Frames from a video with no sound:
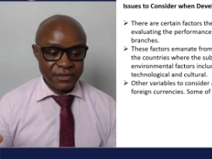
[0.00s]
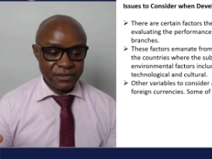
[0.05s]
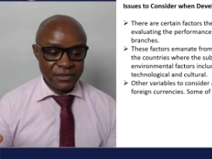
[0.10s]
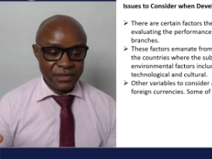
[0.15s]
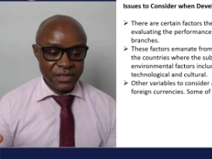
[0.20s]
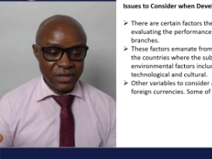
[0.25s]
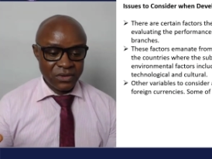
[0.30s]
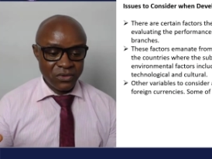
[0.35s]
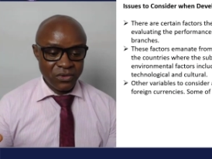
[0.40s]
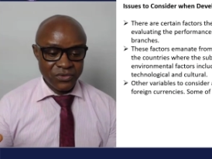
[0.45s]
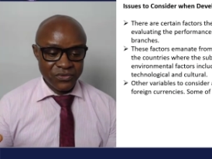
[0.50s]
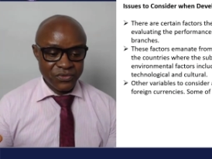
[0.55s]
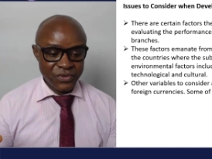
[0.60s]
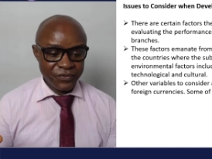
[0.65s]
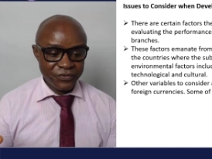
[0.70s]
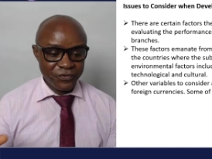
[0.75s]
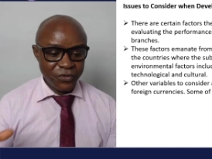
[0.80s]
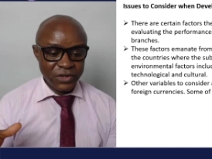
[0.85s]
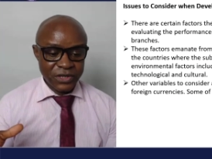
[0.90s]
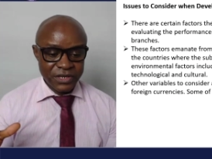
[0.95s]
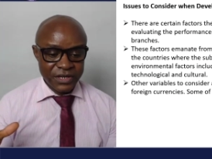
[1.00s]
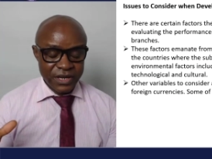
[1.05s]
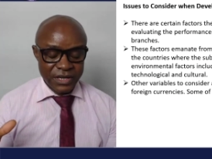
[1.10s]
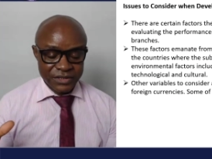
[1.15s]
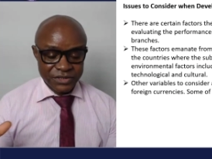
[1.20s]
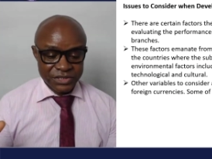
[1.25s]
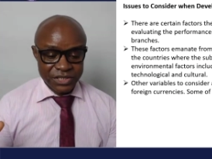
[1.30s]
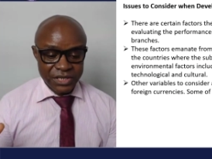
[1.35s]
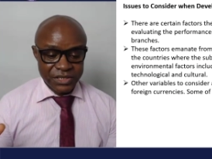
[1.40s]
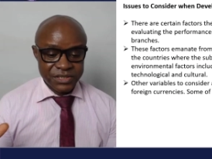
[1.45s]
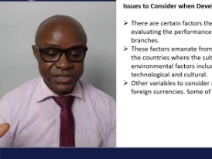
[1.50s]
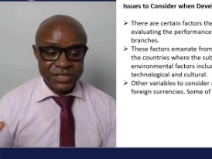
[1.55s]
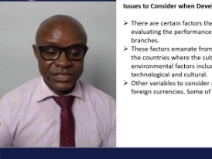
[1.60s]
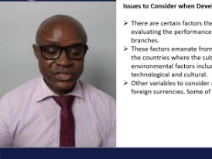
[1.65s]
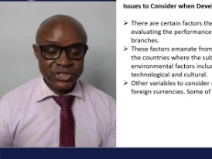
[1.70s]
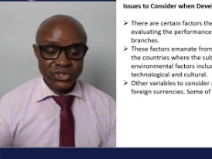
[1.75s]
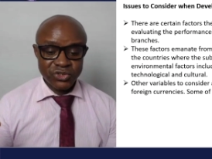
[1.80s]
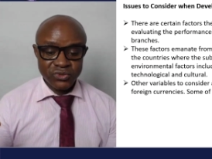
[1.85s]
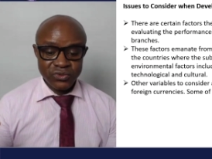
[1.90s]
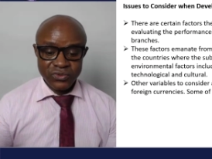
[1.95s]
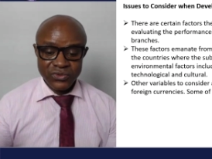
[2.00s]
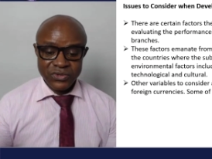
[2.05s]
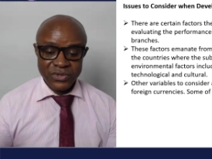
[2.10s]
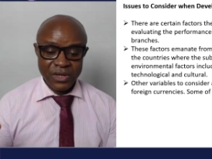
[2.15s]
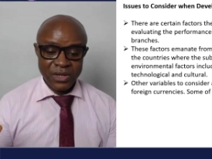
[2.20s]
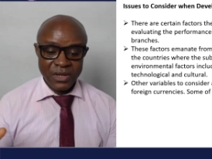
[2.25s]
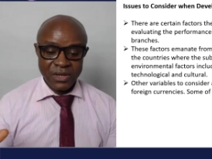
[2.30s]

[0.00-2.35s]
in the country, foreign exchange issues.